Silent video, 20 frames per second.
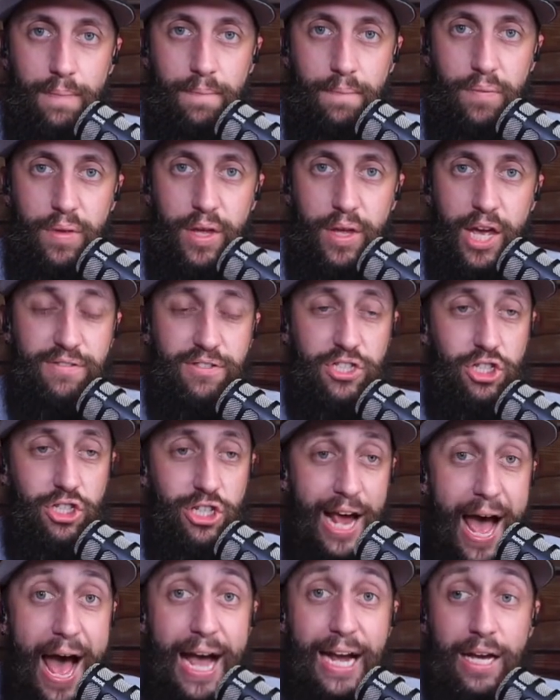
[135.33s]
If
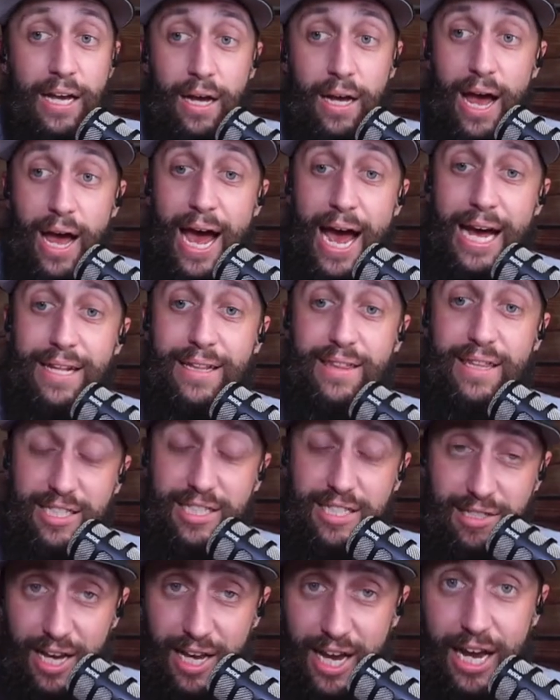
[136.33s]
Shaq had this
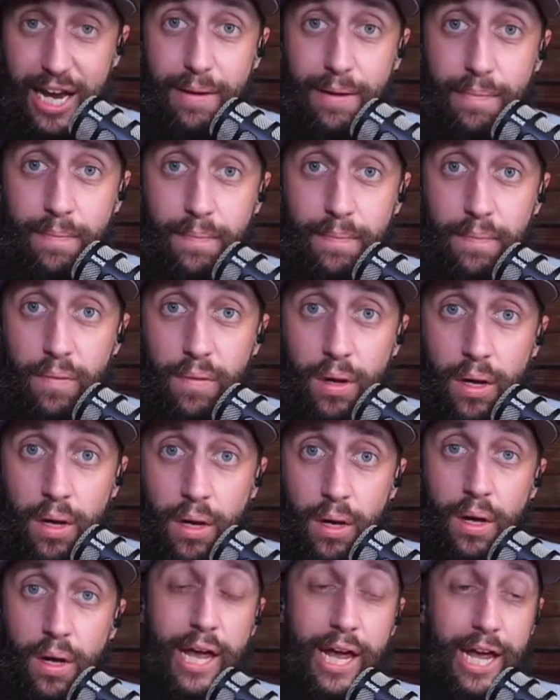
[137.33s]
team,
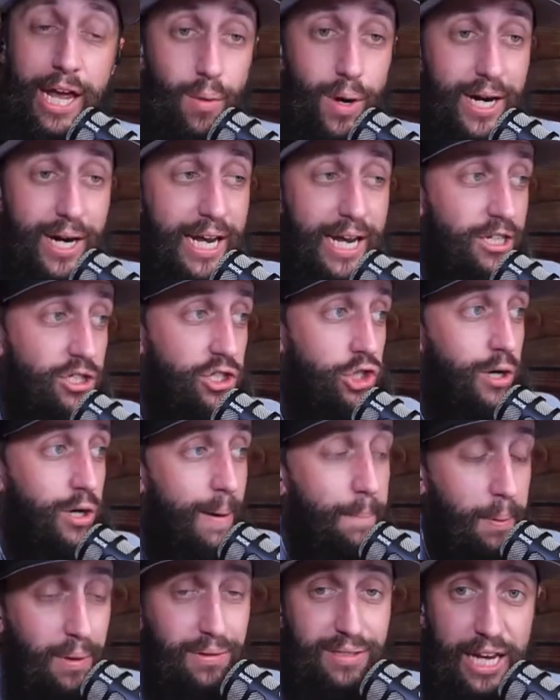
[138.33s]
he would get
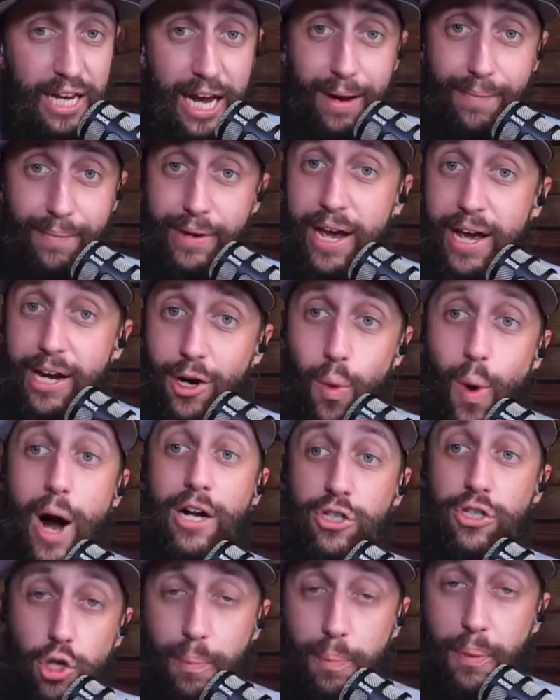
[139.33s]
triple teamed and
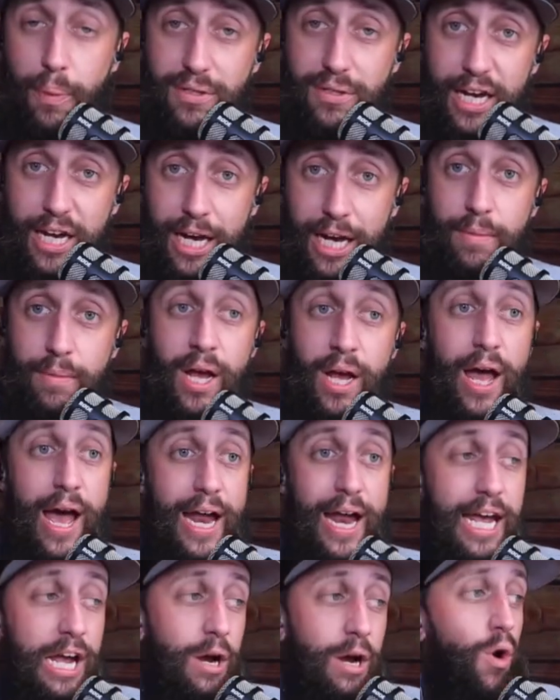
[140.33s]
quadruple teamed, and
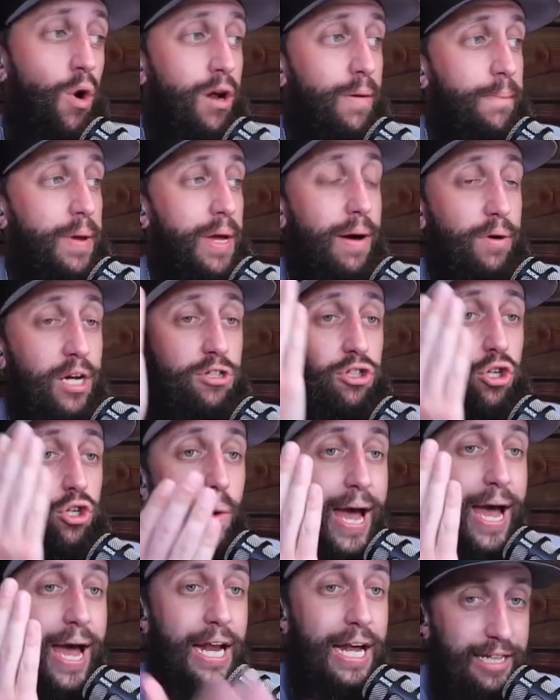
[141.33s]
he wouldn't be able to do
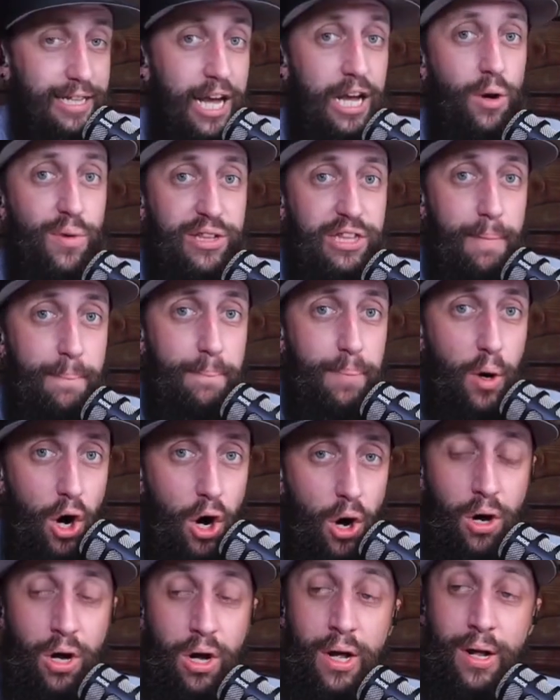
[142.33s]
anything with the
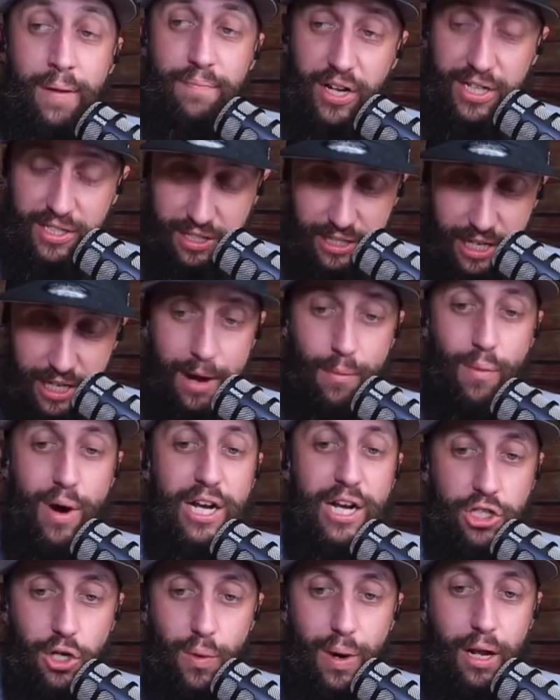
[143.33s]
ball the same way
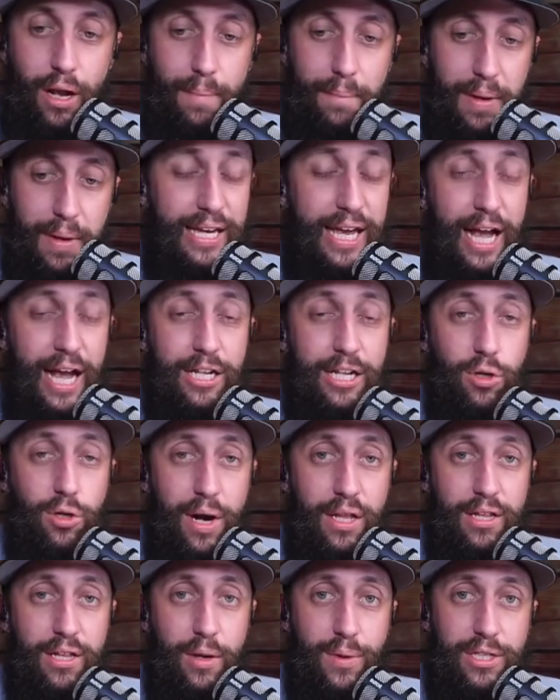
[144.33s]
Joel Embiid can't do
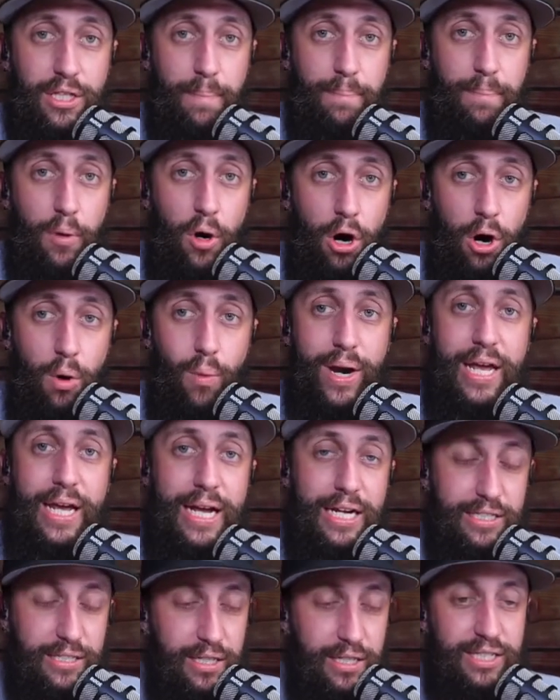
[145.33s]
anything with the ball when he
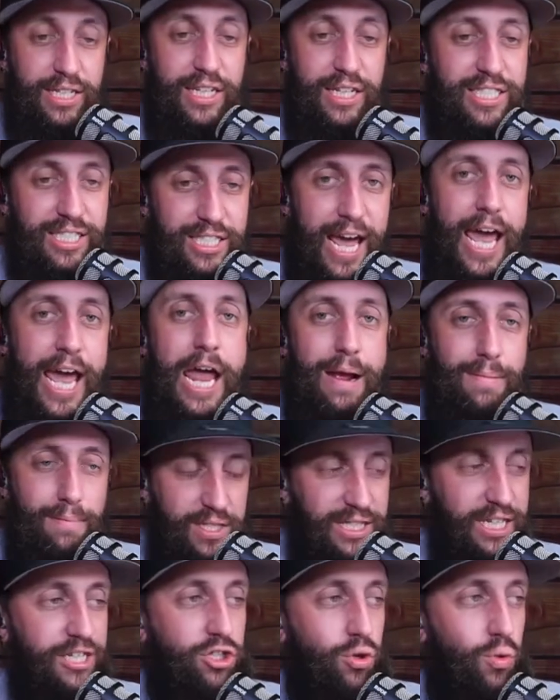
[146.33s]
gets it. It's the same
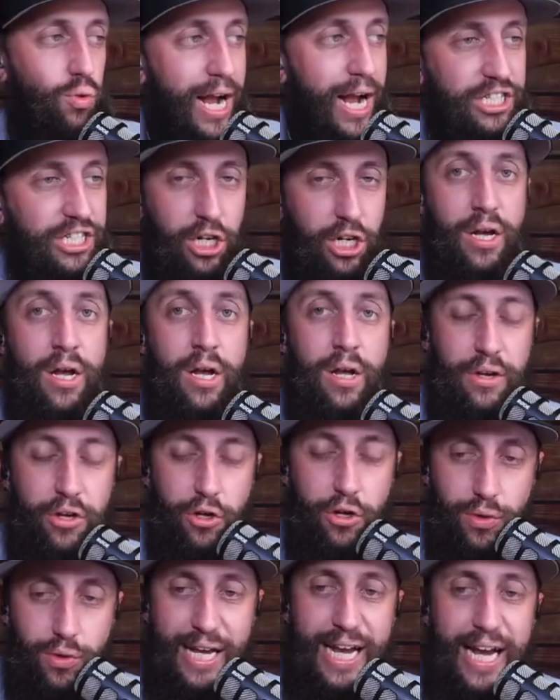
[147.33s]
situation. He
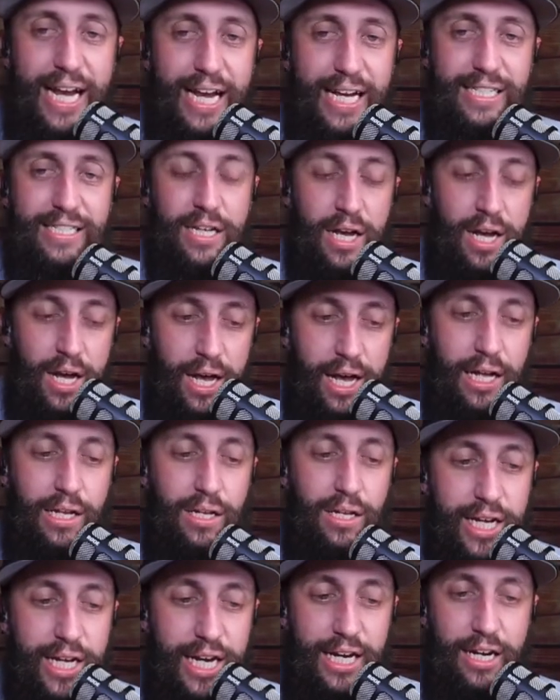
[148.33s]
needs
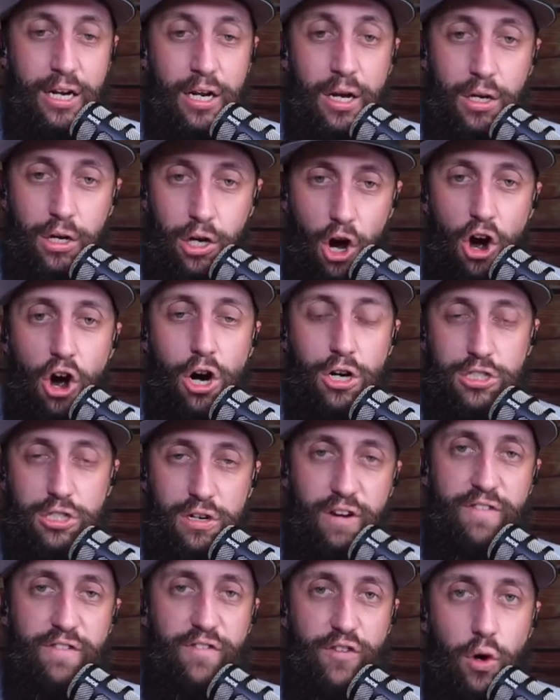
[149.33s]
elite guards on
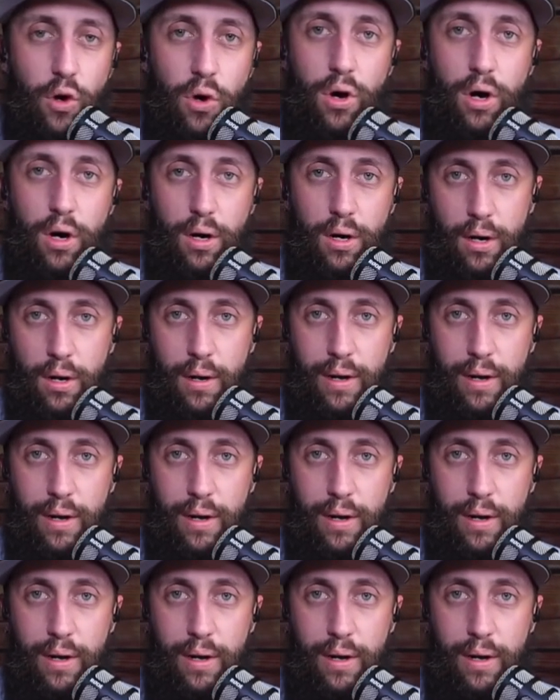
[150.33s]
the floor.